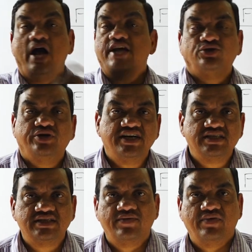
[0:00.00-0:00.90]
Hi
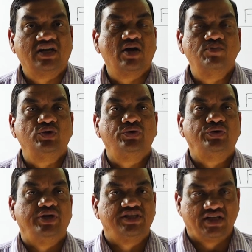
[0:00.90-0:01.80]
students, welcome to
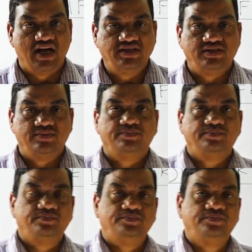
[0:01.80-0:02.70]
today's class.
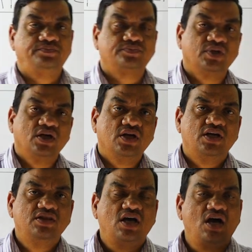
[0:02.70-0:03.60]

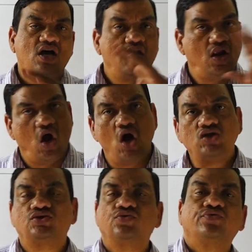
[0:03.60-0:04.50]
In the
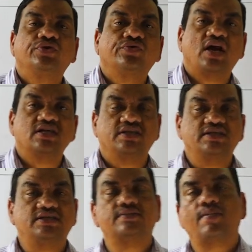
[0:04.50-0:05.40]
last few
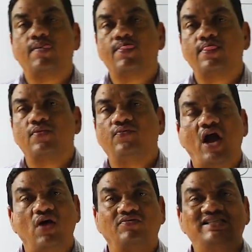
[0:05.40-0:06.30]
classes, we
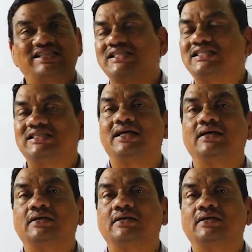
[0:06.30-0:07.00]
have discussed